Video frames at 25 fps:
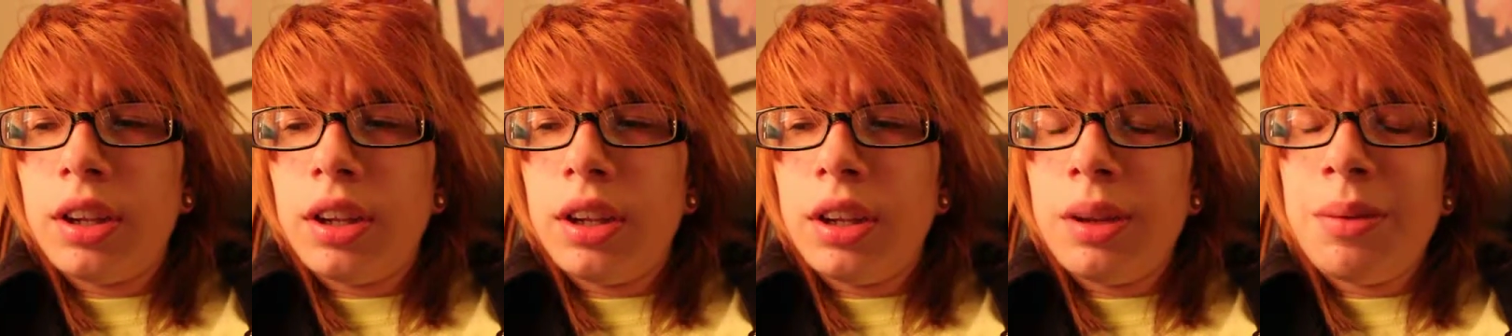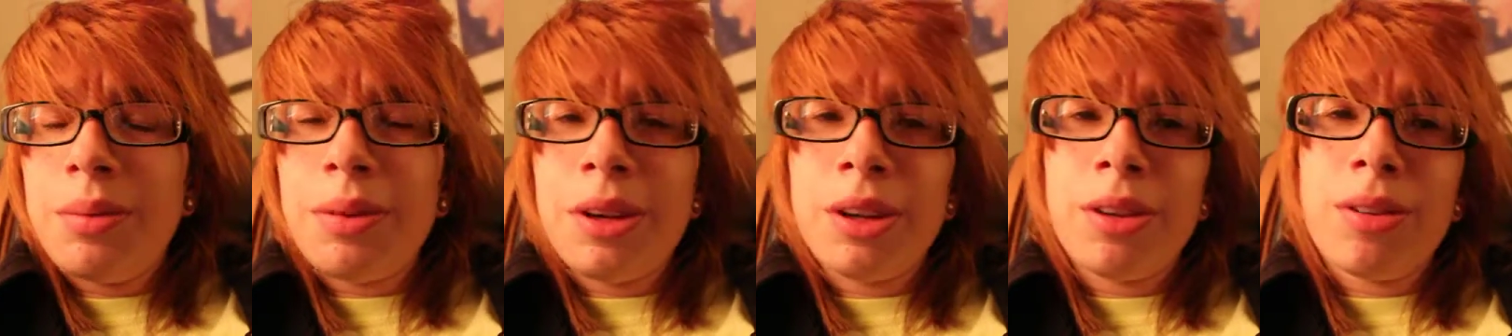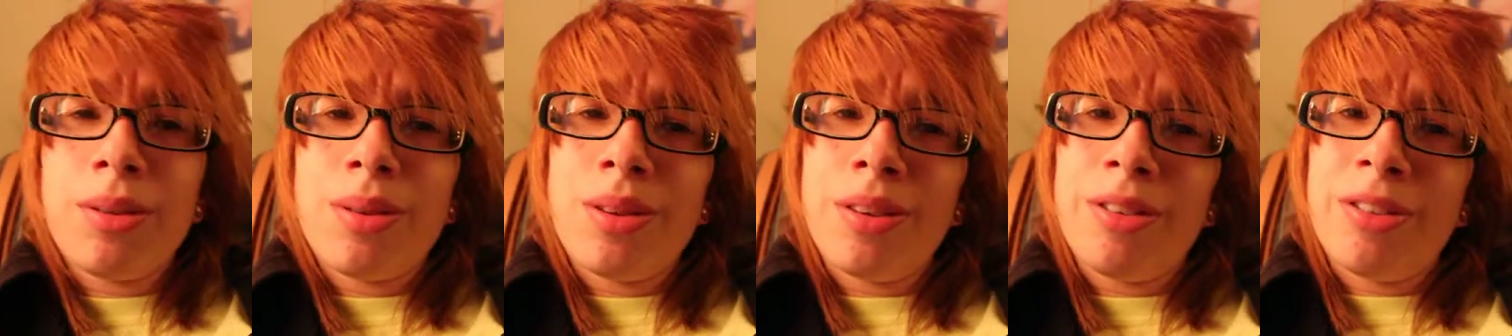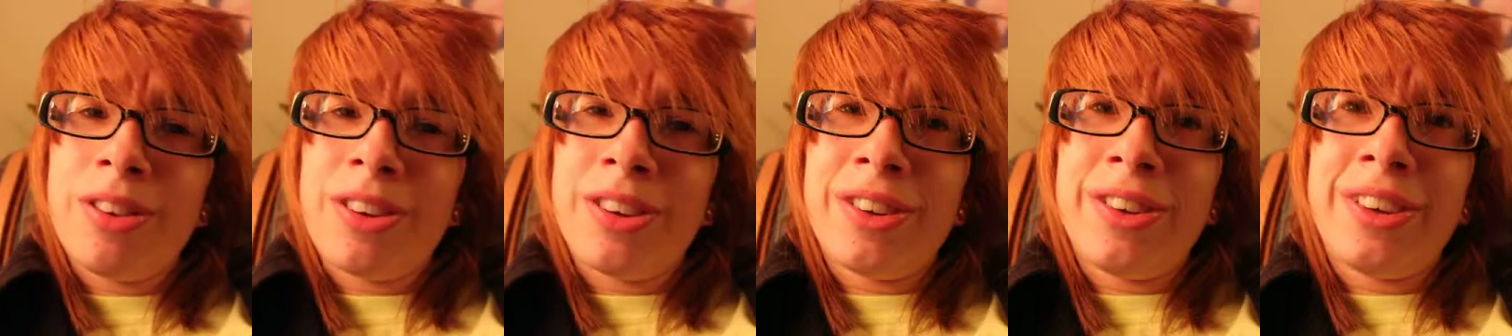it makes me
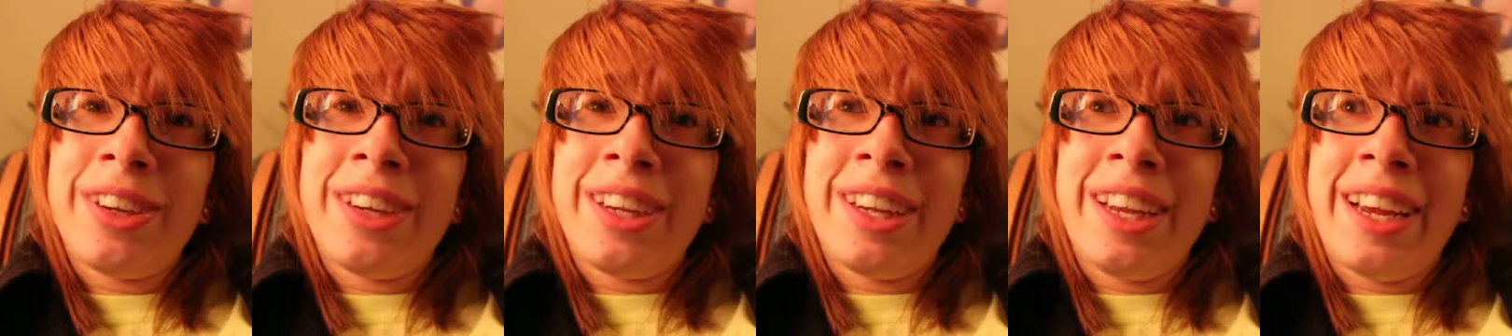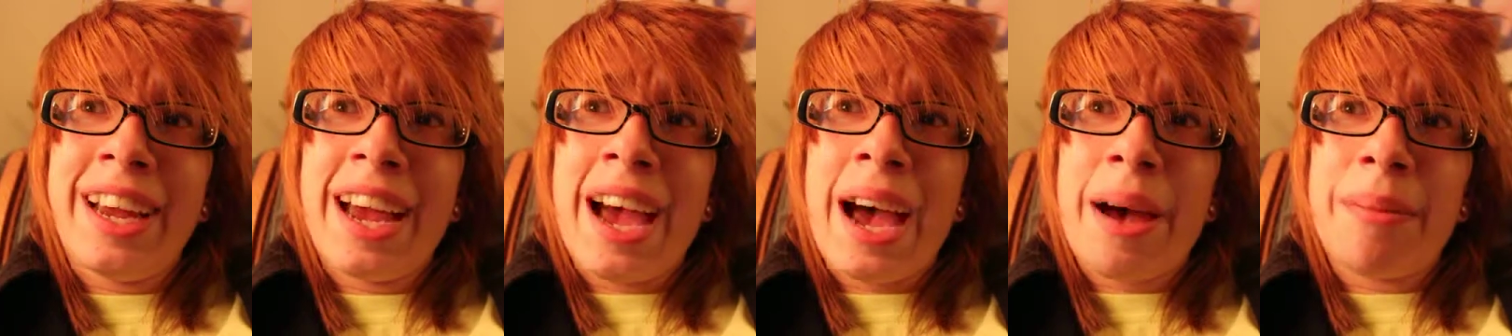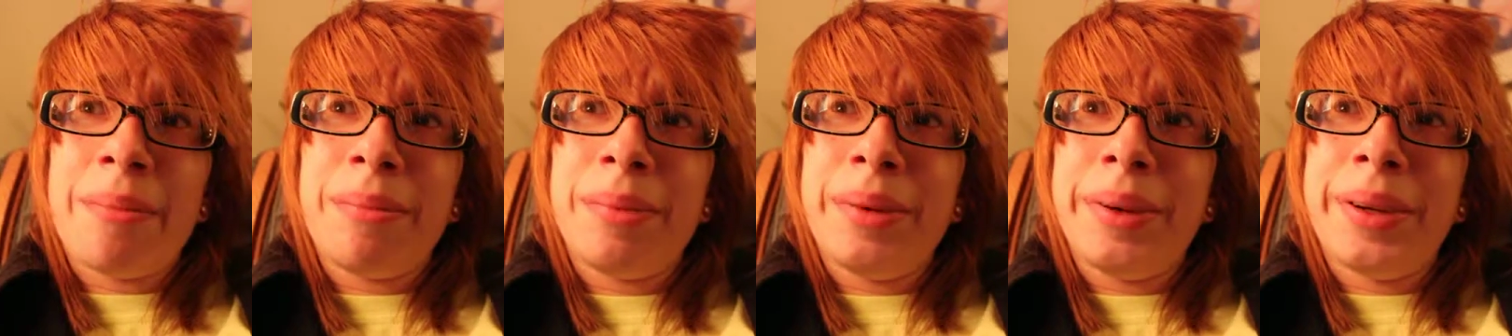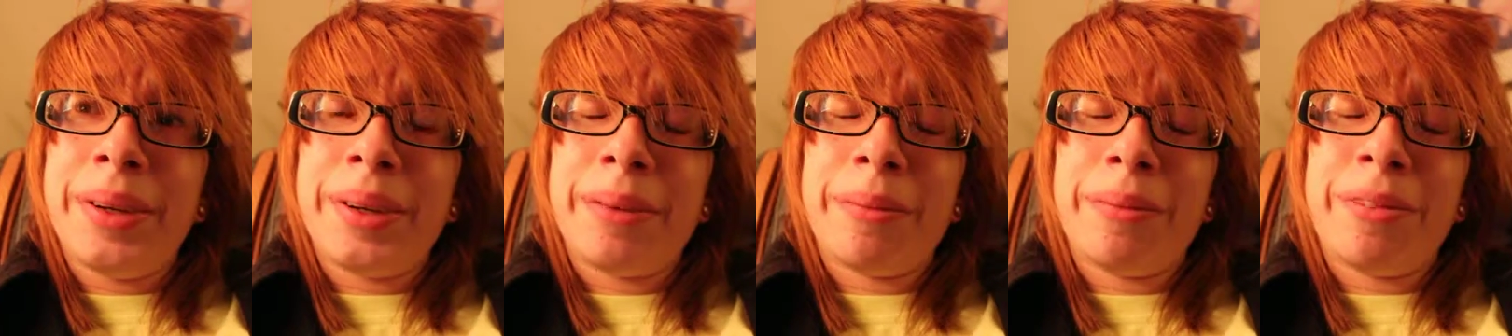feel really
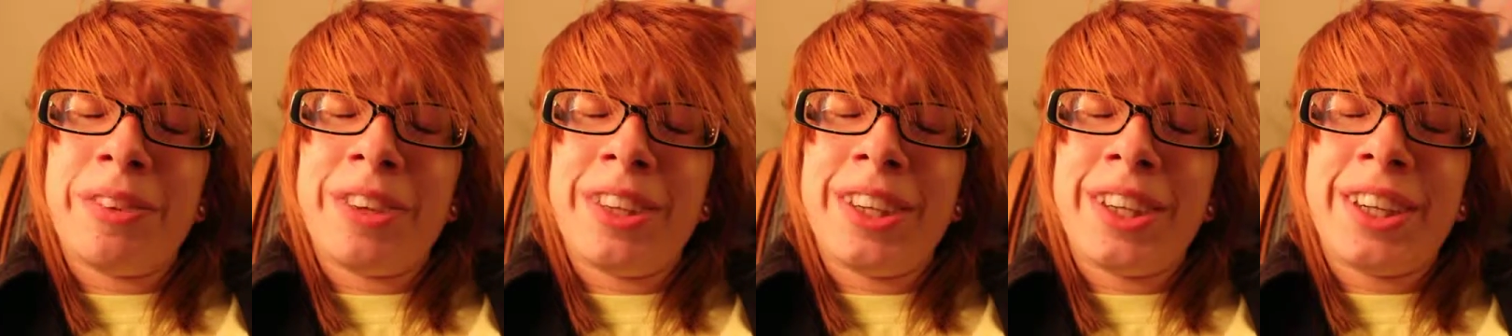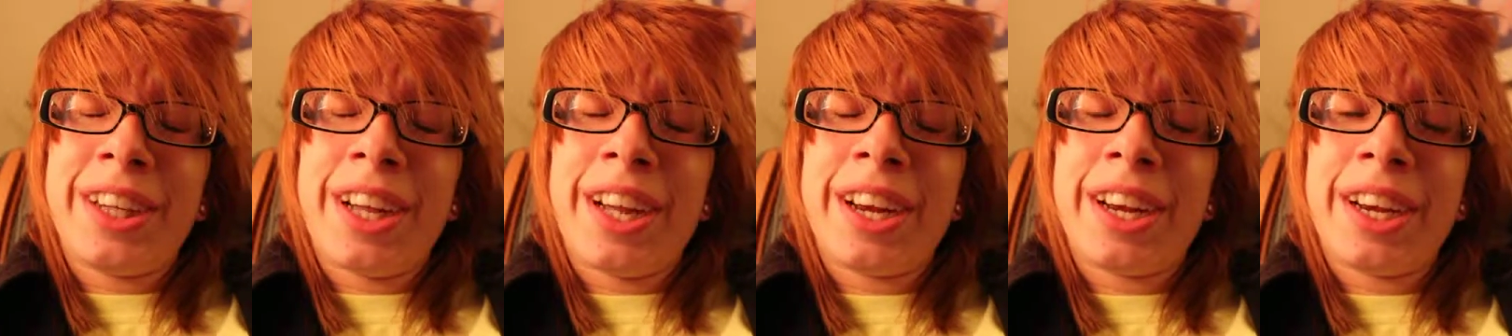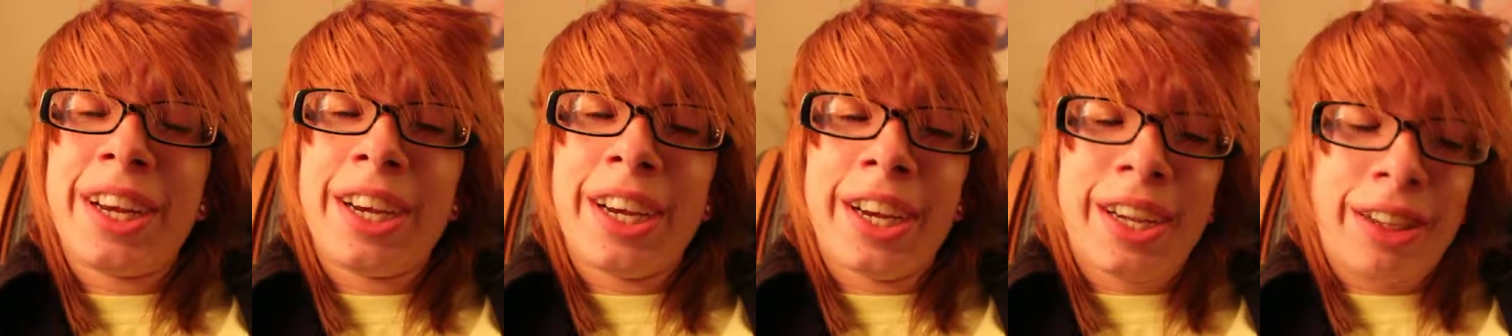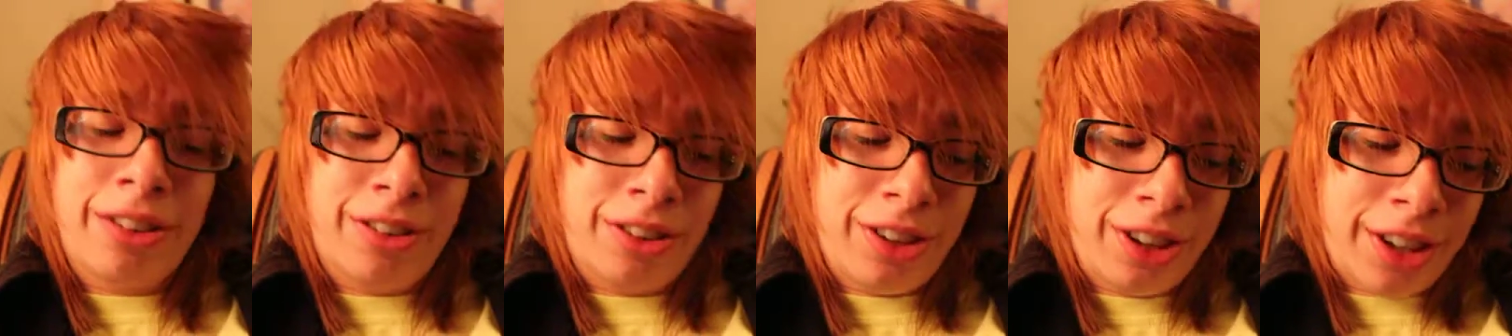happy and I'm really glad I
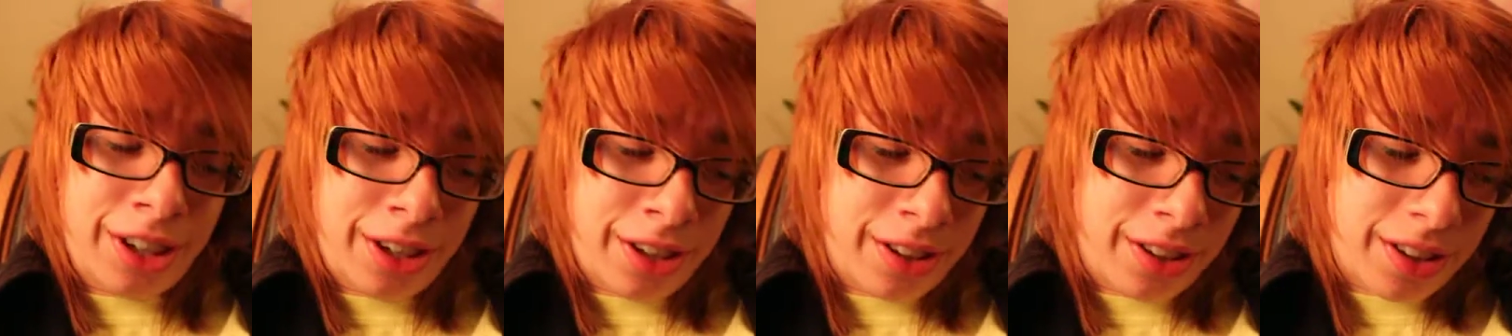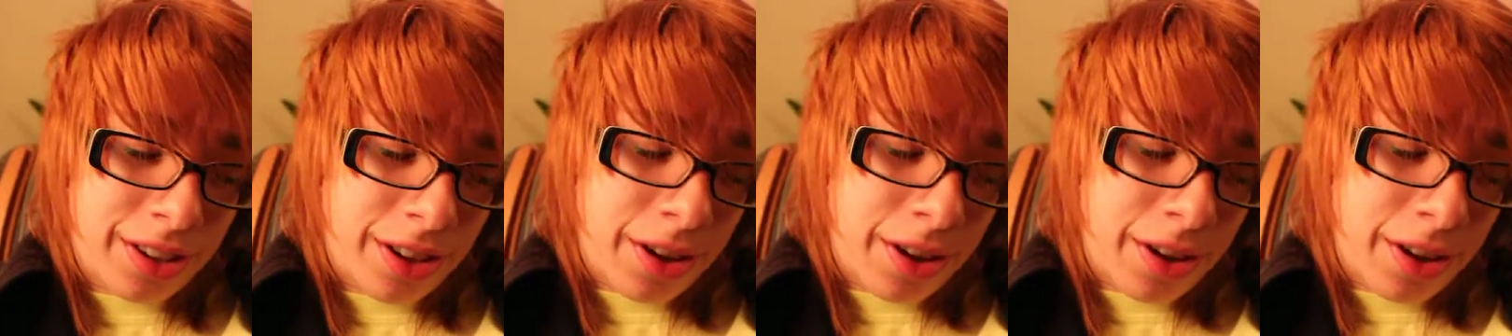got you guys.